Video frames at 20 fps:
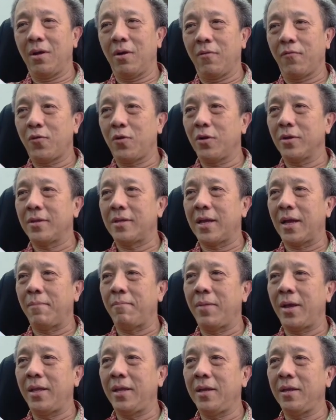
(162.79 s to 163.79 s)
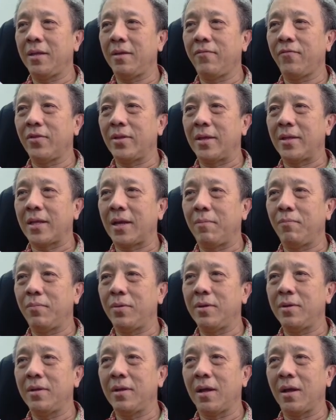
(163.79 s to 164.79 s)
Of course, there are many different
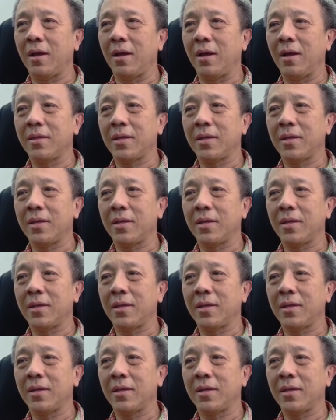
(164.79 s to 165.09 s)
examples.